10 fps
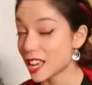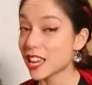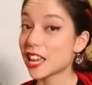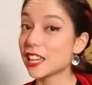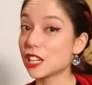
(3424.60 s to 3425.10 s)

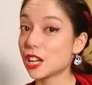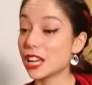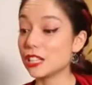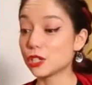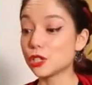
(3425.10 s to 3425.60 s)
It
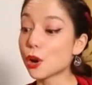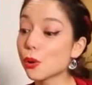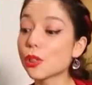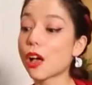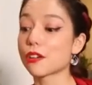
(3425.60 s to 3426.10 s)
is no
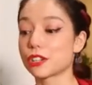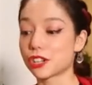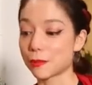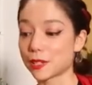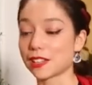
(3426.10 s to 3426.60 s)
longer
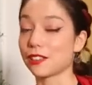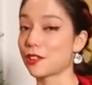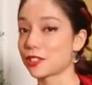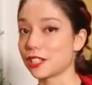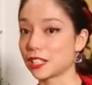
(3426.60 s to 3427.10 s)
shopped at
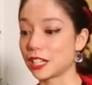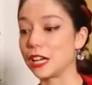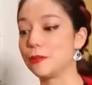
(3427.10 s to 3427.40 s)
xylafoxlin.com.